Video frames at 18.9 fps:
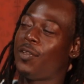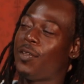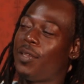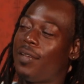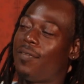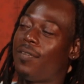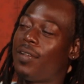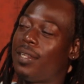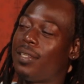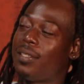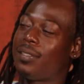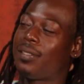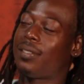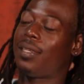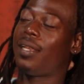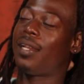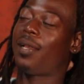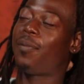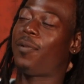you never did
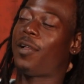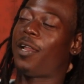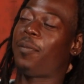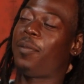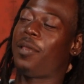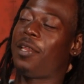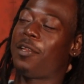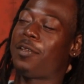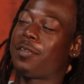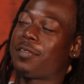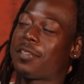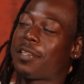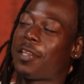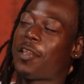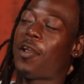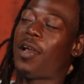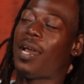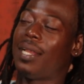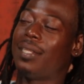stay in a Barbados?
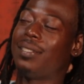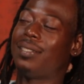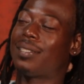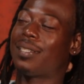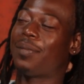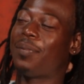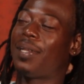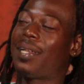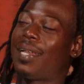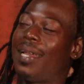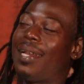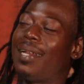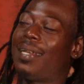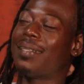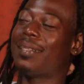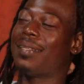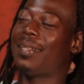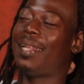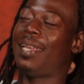Can you answer me kind
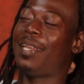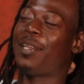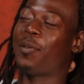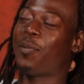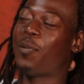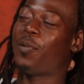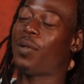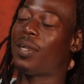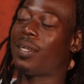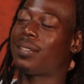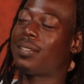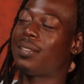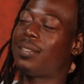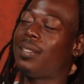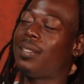of like if you want to